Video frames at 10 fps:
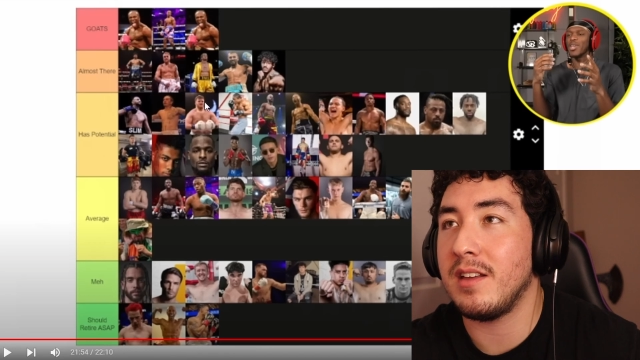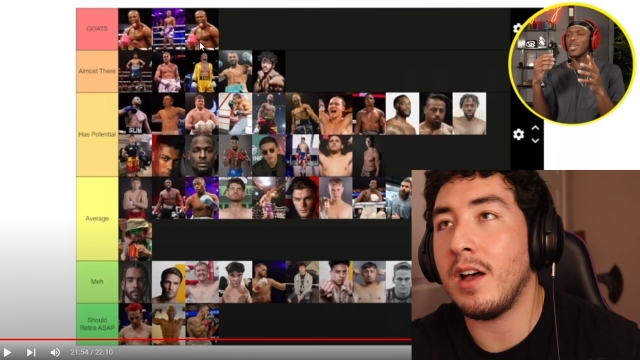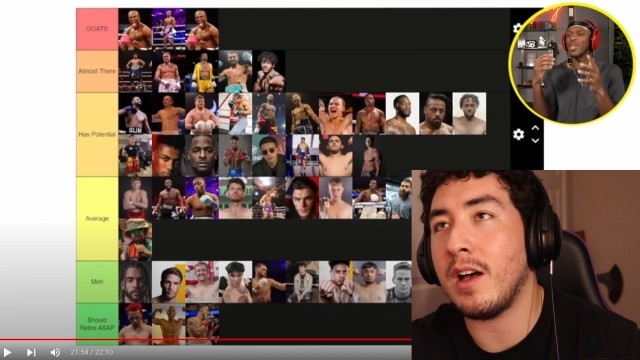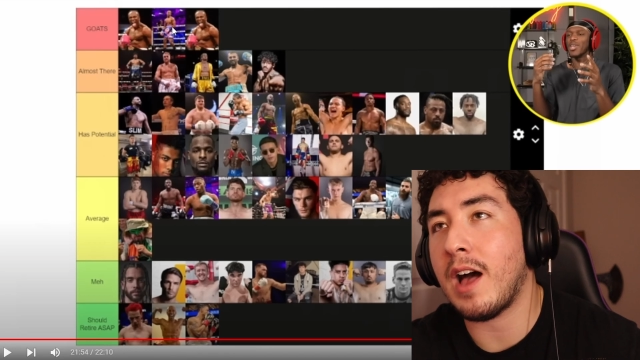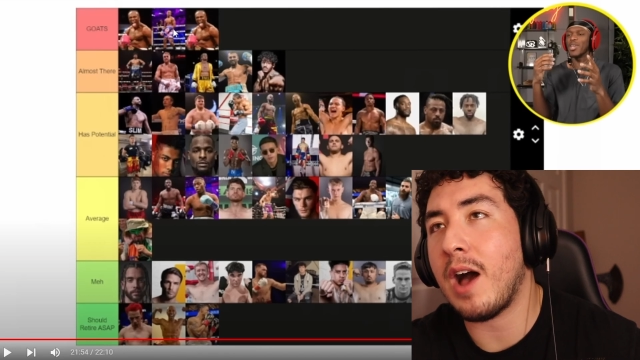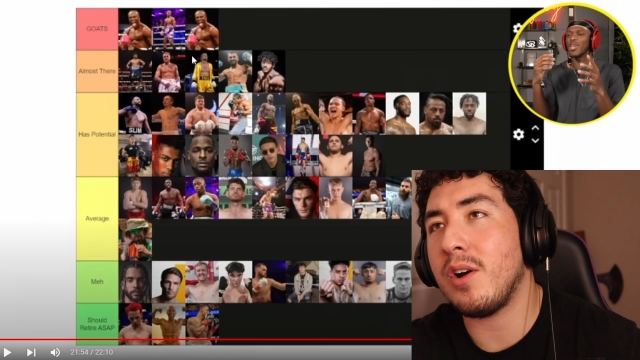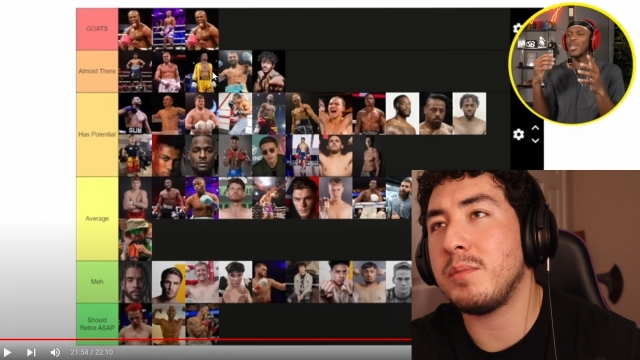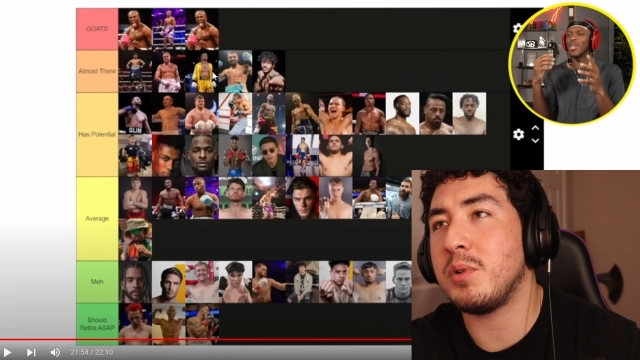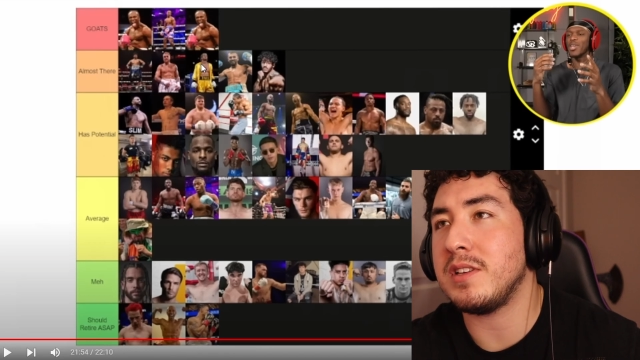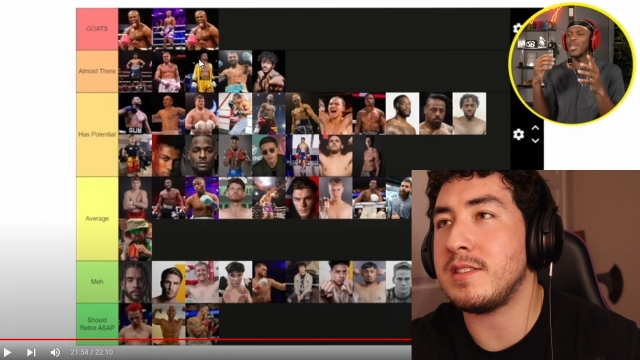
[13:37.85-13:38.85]
I
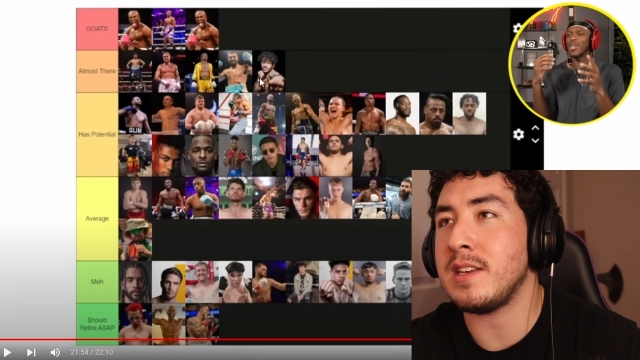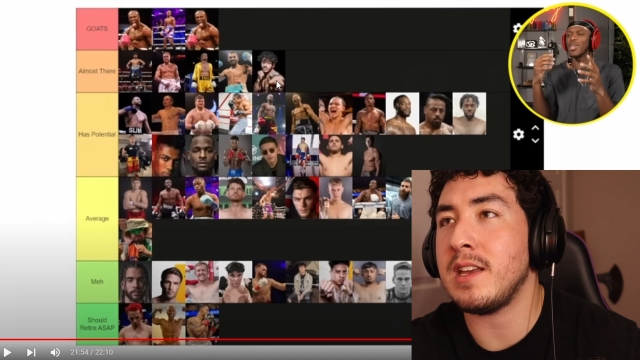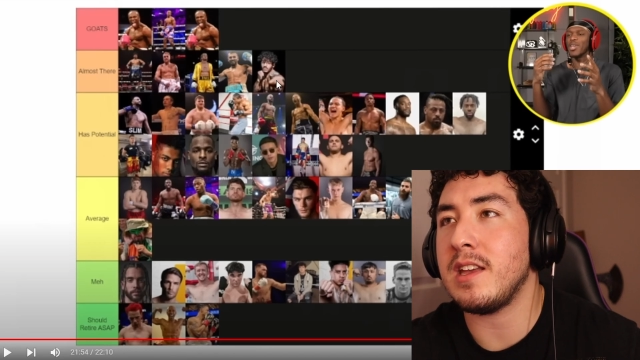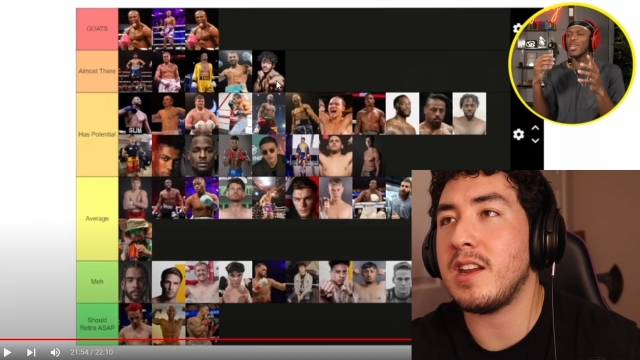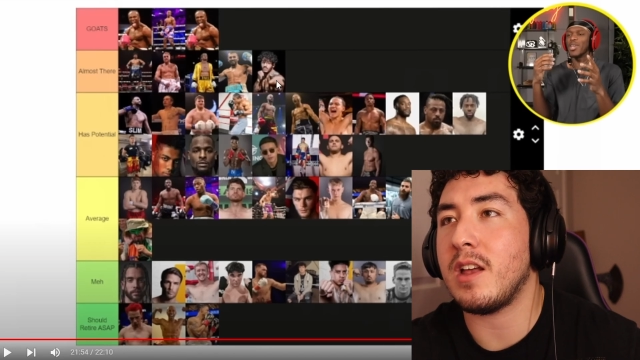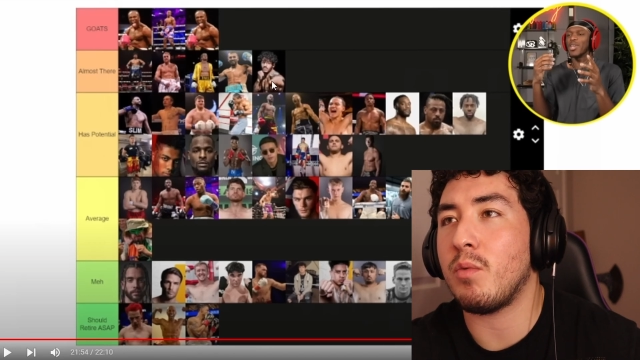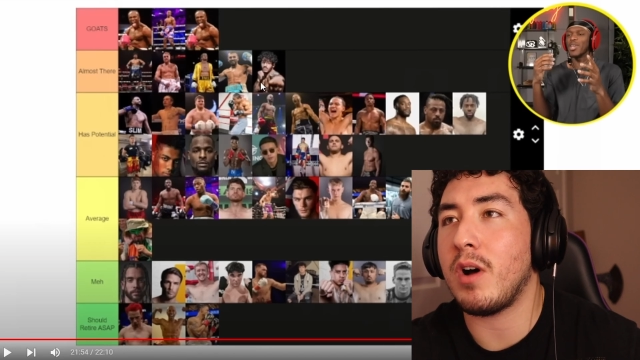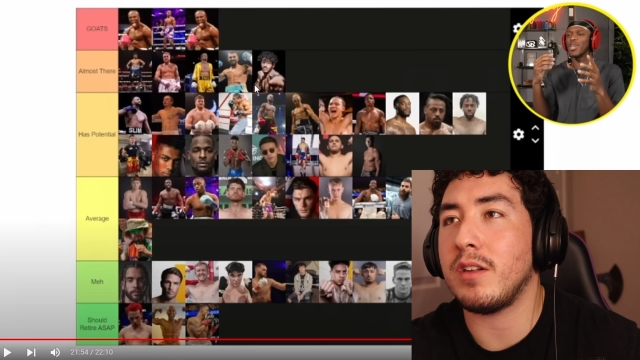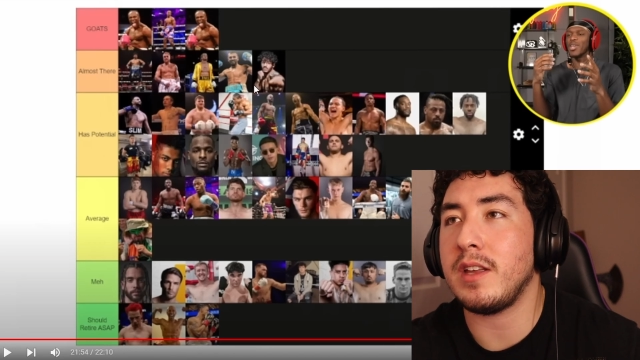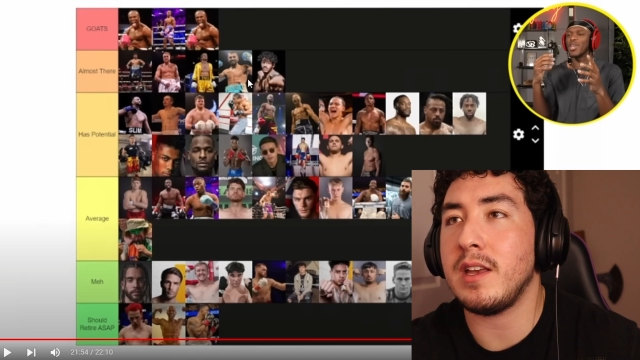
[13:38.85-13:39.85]
would put Dean and
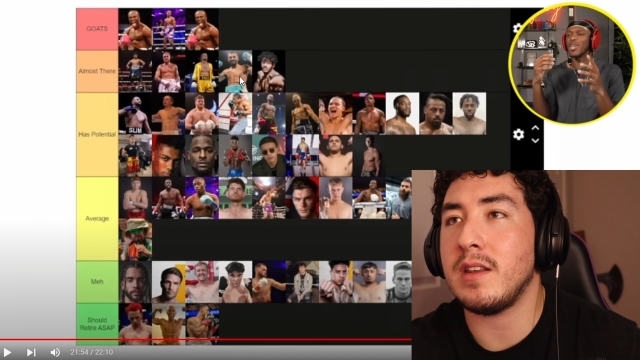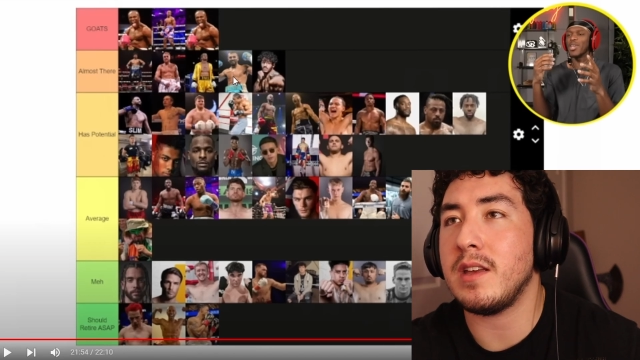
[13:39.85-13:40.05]
Waleed